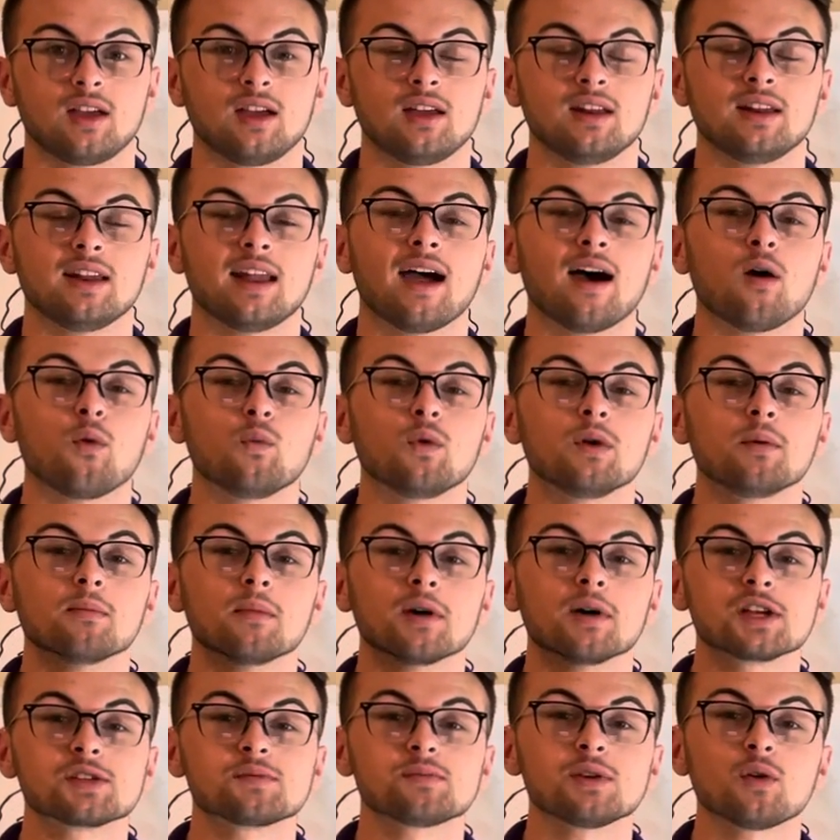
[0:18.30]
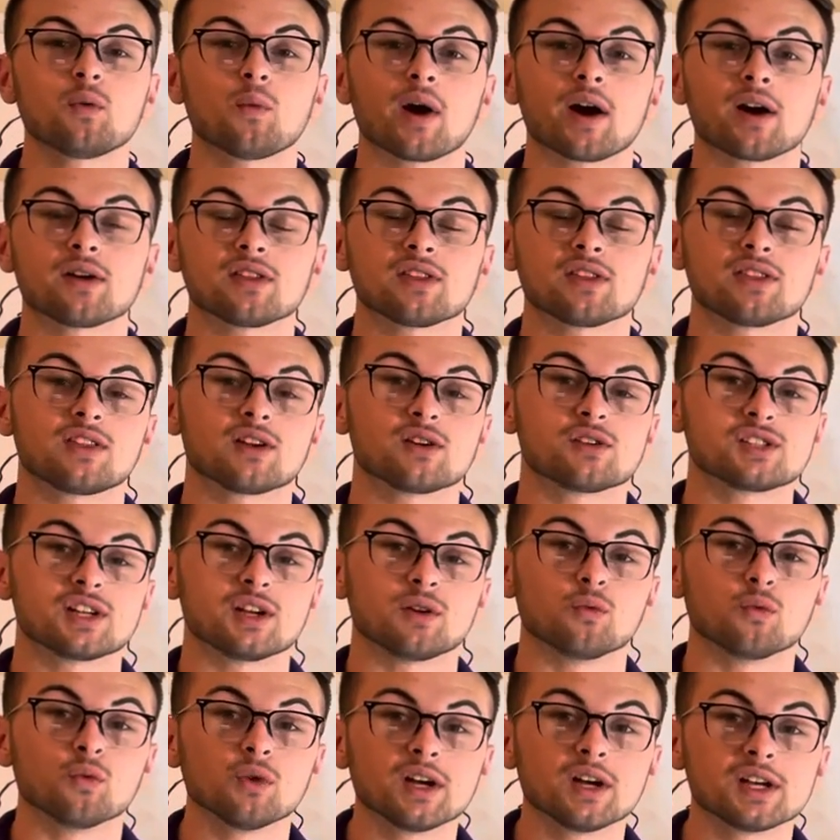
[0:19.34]
Now we must be aware that there is a
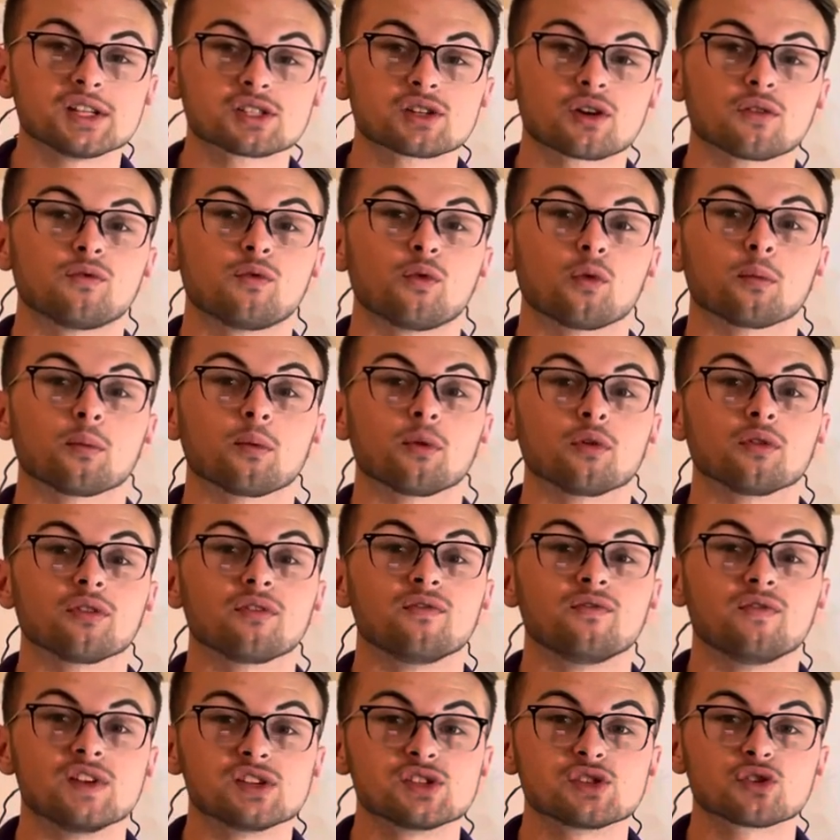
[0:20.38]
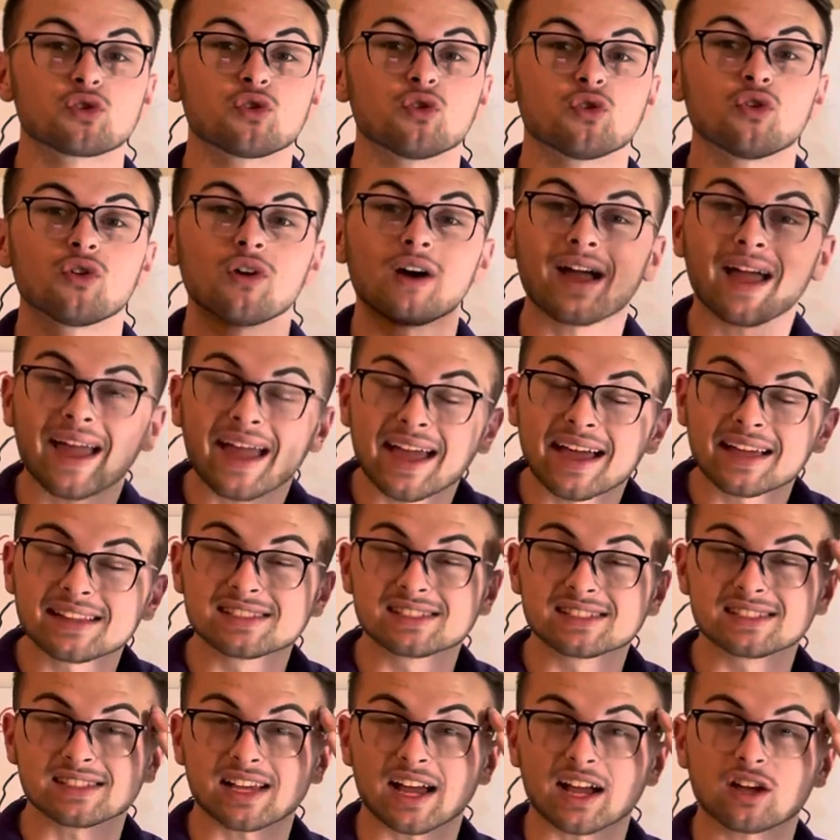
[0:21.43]
risk for both physical and
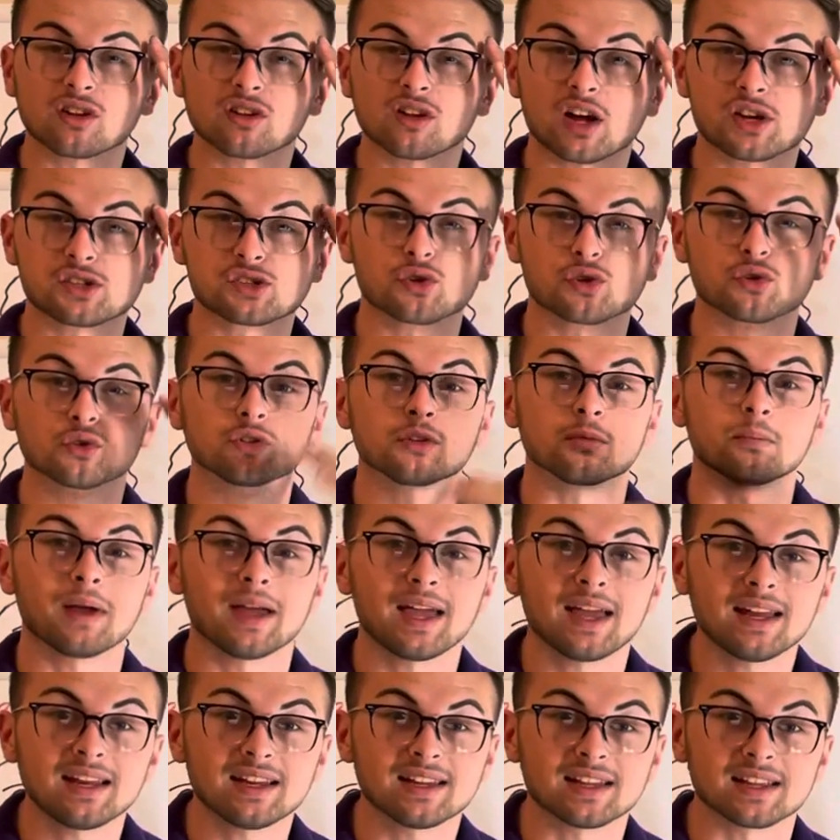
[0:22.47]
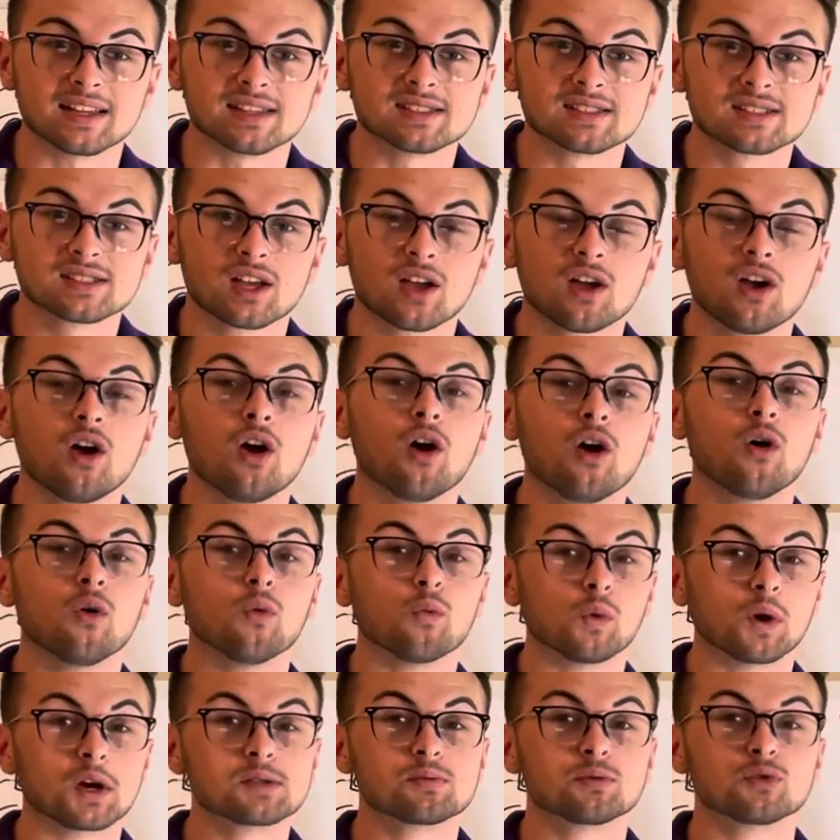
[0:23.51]
psychological dependence,
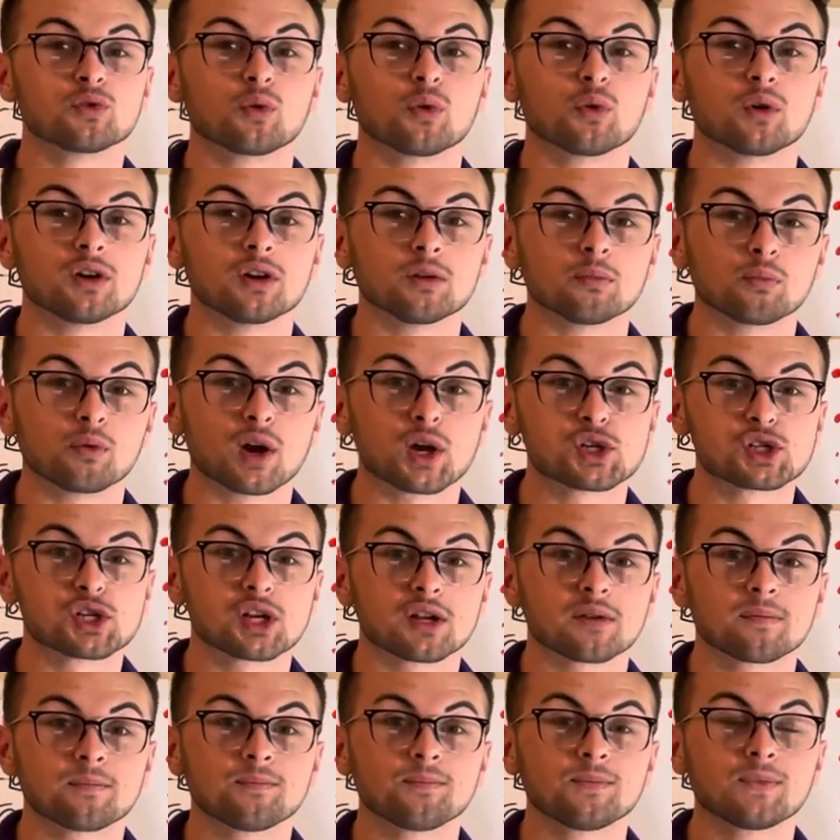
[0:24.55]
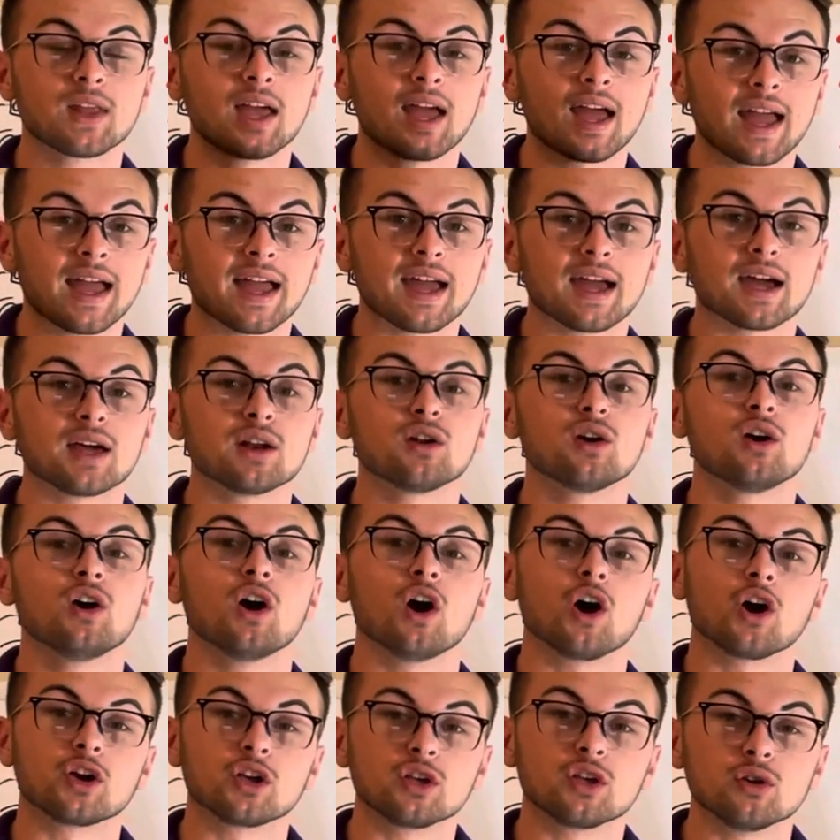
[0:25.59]
respiratory depression, and
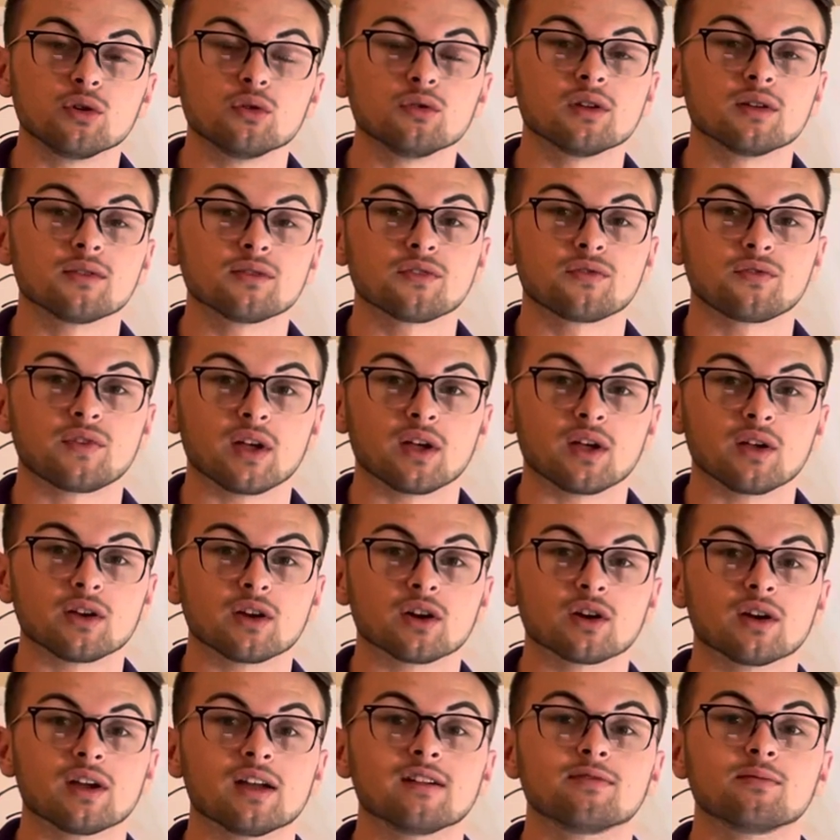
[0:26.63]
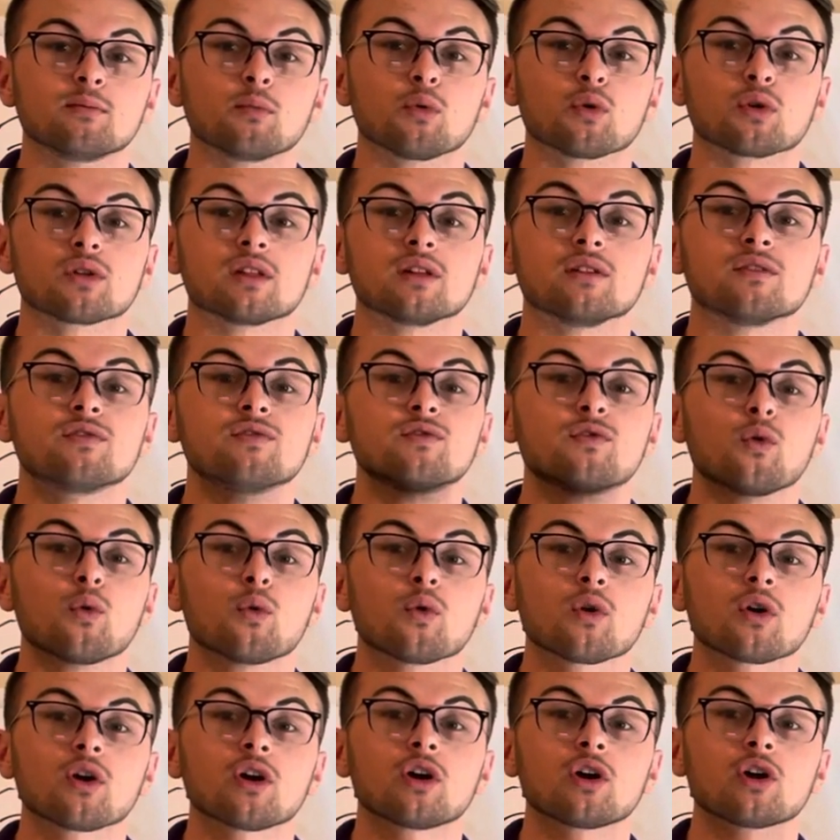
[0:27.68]
acute liver failure if more than
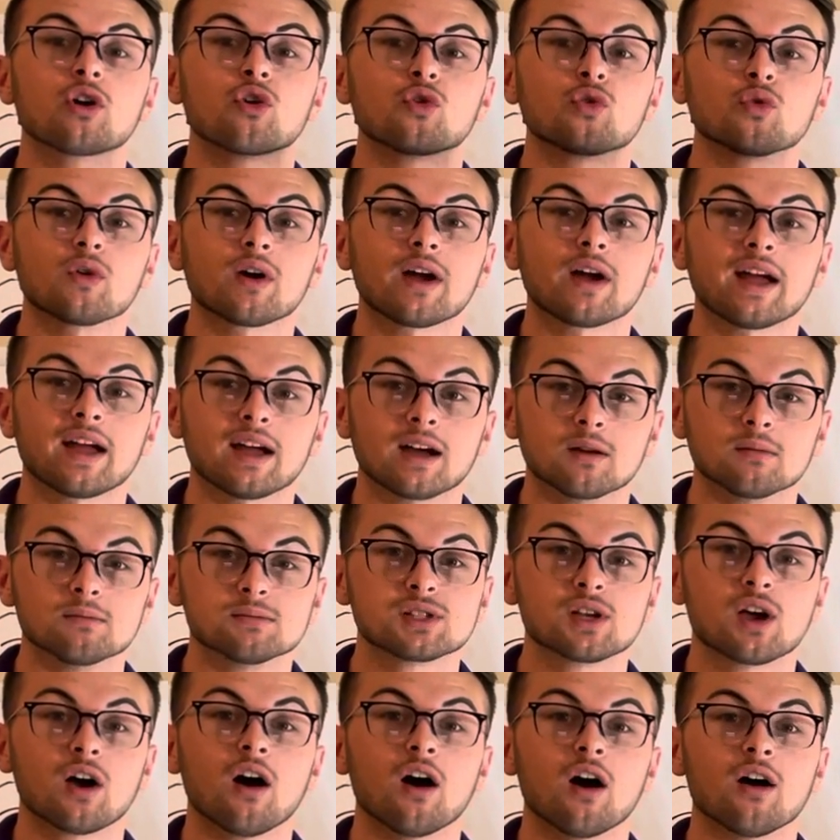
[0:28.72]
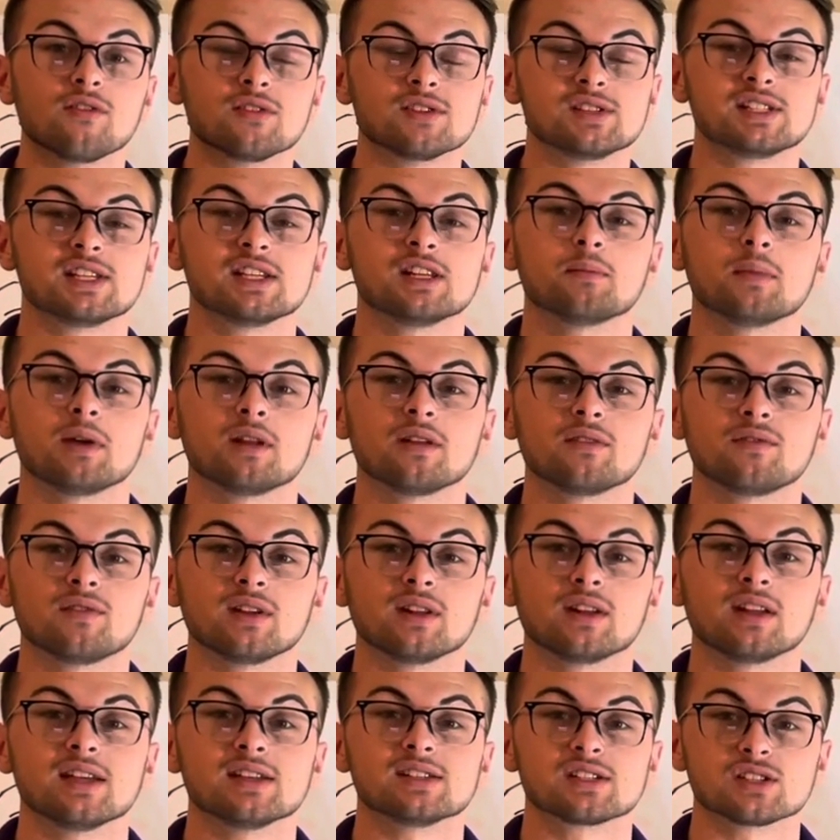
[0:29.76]
4 grams of acetaminophen
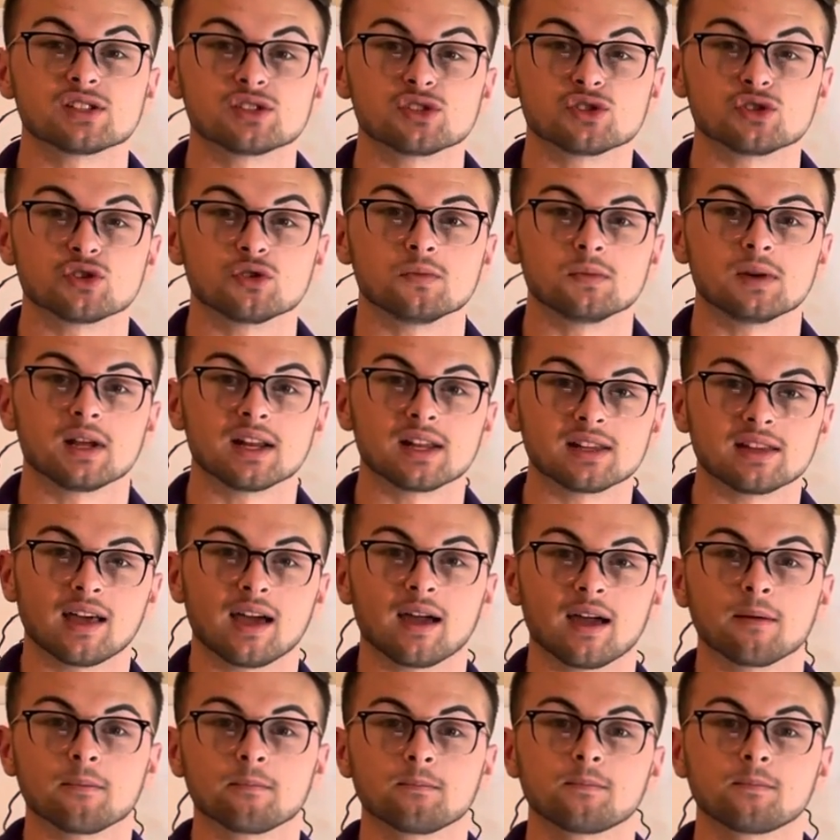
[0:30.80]
is consumed in a day.